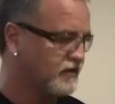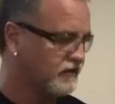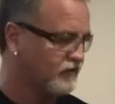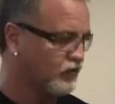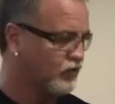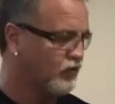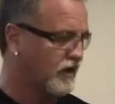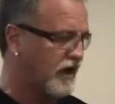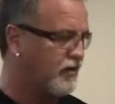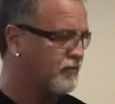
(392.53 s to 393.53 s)
of
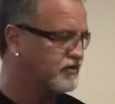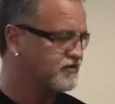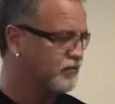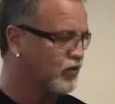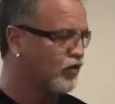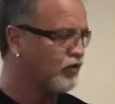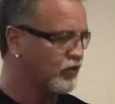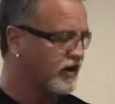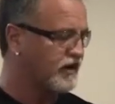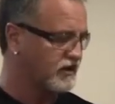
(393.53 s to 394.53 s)
how much more
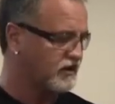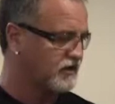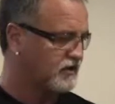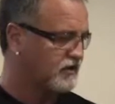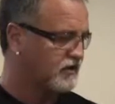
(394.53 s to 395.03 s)
ready